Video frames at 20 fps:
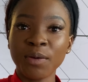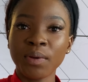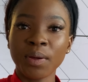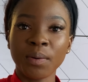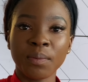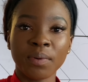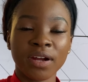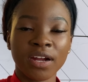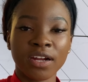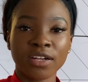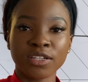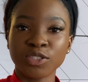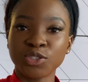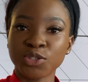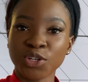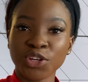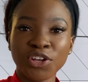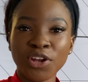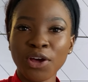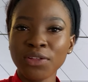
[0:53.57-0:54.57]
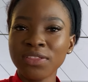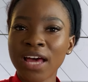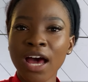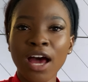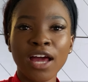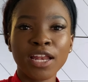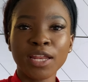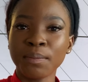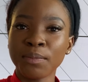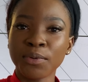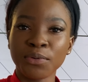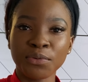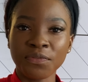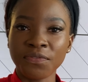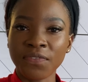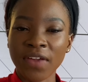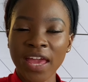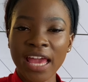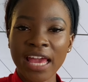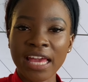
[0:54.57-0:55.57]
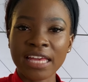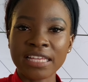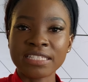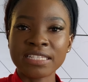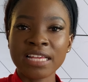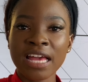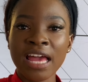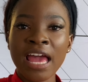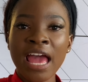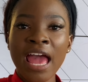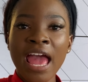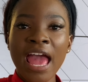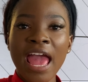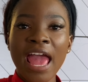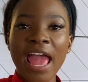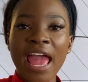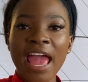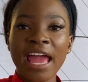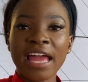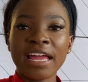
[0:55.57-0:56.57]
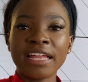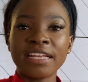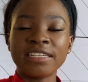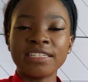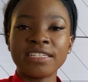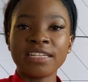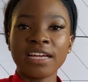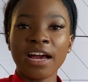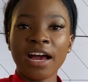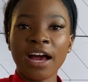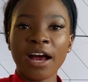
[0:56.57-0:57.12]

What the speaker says: We were, the honeymoon phase, and